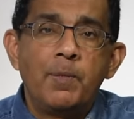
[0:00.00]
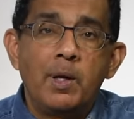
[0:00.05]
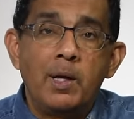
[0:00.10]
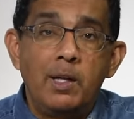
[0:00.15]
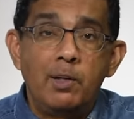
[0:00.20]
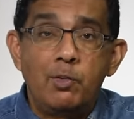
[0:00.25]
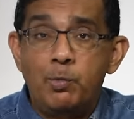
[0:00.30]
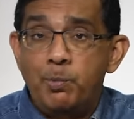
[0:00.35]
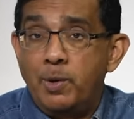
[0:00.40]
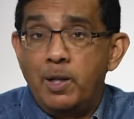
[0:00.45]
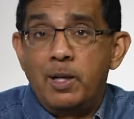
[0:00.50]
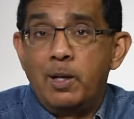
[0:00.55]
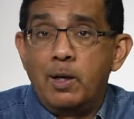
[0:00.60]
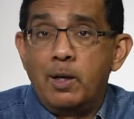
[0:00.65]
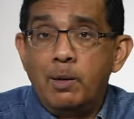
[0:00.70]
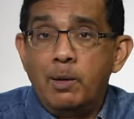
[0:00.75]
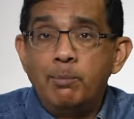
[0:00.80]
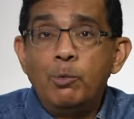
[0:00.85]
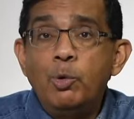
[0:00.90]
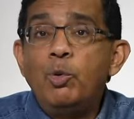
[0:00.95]
it's been
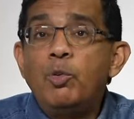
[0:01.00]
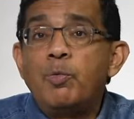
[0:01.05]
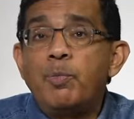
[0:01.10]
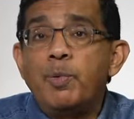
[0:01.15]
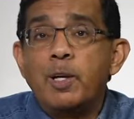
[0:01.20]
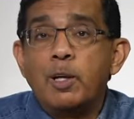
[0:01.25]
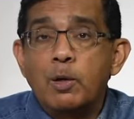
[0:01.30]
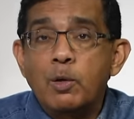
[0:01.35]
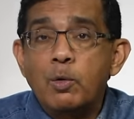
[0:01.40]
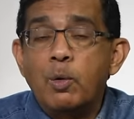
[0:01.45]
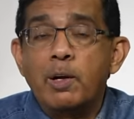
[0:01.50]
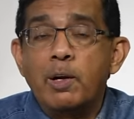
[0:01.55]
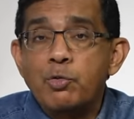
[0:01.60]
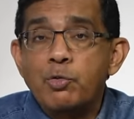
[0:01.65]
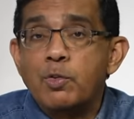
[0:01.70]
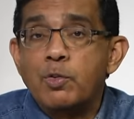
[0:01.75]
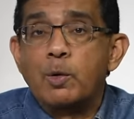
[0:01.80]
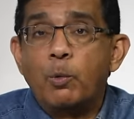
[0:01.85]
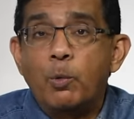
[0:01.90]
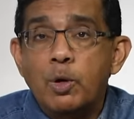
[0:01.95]
a movement
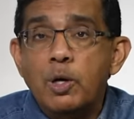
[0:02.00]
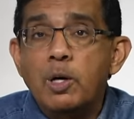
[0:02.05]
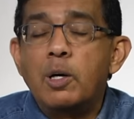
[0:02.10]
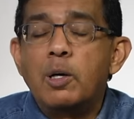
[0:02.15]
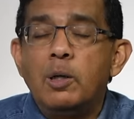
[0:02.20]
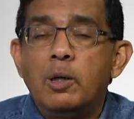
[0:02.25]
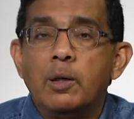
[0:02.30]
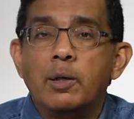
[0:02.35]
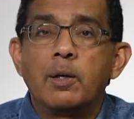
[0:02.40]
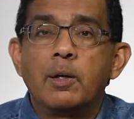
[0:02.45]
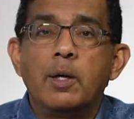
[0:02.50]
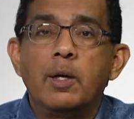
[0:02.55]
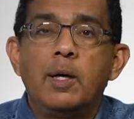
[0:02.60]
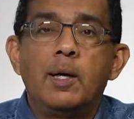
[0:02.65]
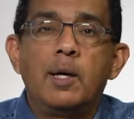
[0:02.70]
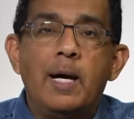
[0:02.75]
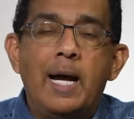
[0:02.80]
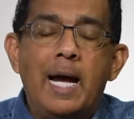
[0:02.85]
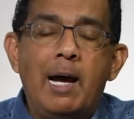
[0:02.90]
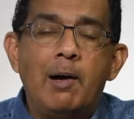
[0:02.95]
across the world
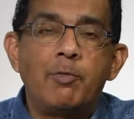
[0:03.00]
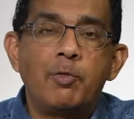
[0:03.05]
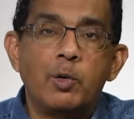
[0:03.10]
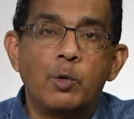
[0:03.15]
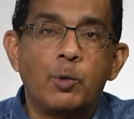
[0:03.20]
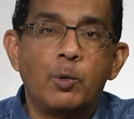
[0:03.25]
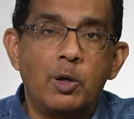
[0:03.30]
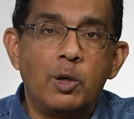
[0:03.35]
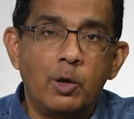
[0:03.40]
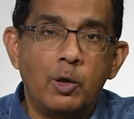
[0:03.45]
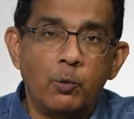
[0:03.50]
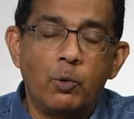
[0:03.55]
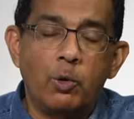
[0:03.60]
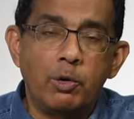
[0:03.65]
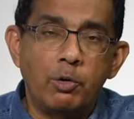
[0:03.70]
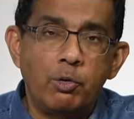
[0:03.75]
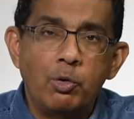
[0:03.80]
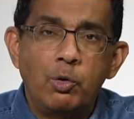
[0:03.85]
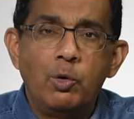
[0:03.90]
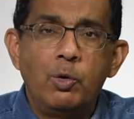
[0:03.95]
after World
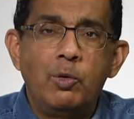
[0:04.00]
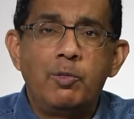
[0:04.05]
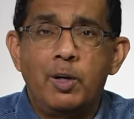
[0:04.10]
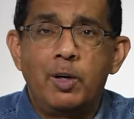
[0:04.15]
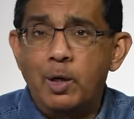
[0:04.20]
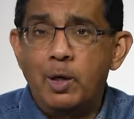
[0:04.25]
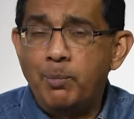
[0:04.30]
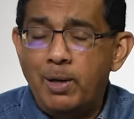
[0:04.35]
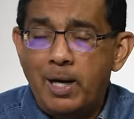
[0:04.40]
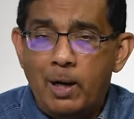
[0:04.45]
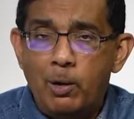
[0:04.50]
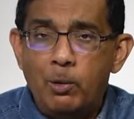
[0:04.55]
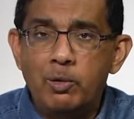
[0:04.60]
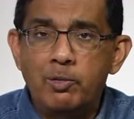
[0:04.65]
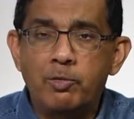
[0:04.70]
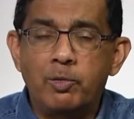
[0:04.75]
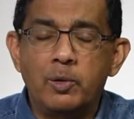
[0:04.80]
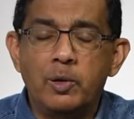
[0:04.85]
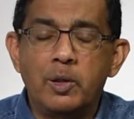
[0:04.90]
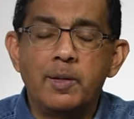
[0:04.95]
War II, very
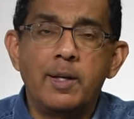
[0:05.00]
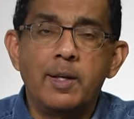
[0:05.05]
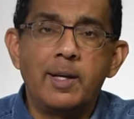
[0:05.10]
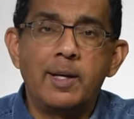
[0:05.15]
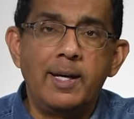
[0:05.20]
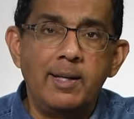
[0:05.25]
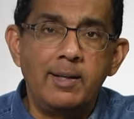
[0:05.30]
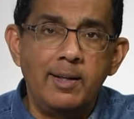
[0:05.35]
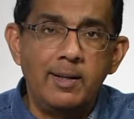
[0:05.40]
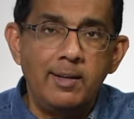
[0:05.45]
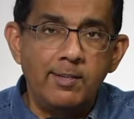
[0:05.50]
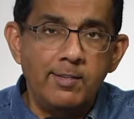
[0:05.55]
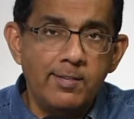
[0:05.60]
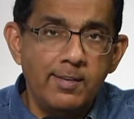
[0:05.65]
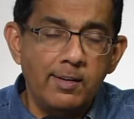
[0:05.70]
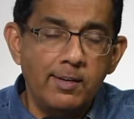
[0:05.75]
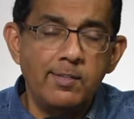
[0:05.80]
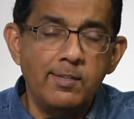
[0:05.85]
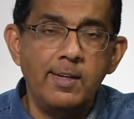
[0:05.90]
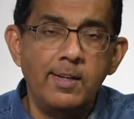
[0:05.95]
powerful in the
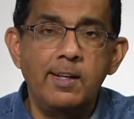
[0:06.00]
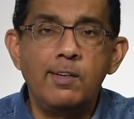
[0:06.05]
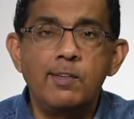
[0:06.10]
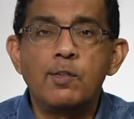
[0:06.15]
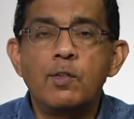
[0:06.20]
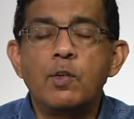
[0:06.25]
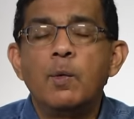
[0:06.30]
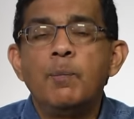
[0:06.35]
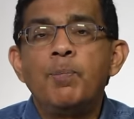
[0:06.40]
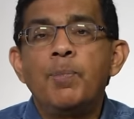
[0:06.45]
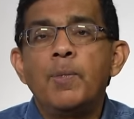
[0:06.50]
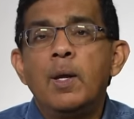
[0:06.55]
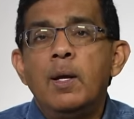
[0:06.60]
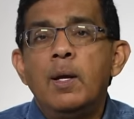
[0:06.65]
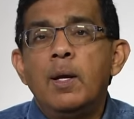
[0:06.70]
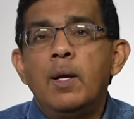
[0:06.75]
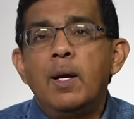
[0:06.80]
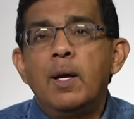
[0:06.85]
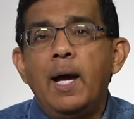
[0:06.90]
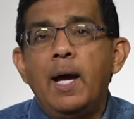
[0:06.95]
1960s.
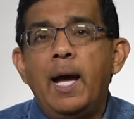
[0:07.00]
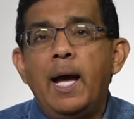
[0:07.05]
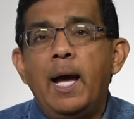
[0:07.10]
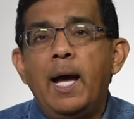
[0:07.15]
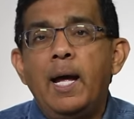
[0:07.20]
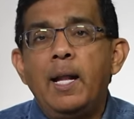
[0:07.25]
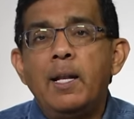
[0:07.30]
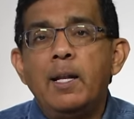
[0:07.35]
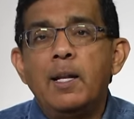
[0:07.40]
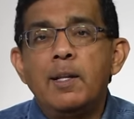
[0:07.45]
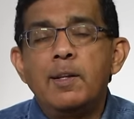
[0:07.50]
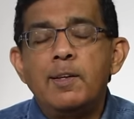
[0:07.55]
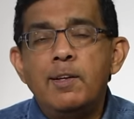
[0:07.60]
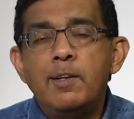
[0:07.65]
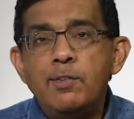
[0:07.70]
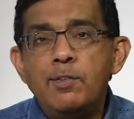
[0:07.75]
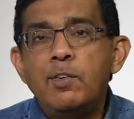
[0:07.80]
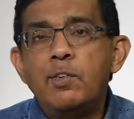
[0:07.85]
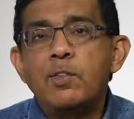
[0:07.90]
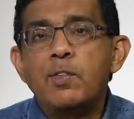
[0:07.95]
And
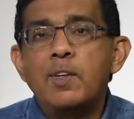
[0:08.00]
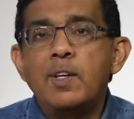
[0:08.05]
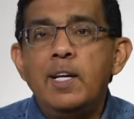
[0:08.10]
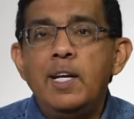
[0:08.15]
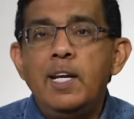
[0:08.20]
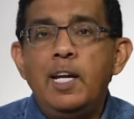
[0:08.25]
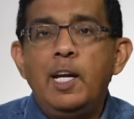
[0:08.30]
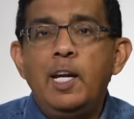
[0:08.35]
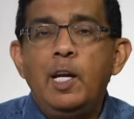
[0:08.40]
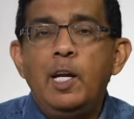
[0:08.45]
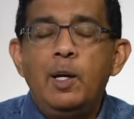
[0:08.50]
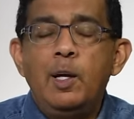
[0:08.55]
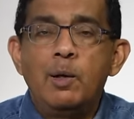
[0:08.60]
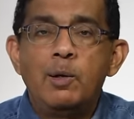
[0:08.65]
this is the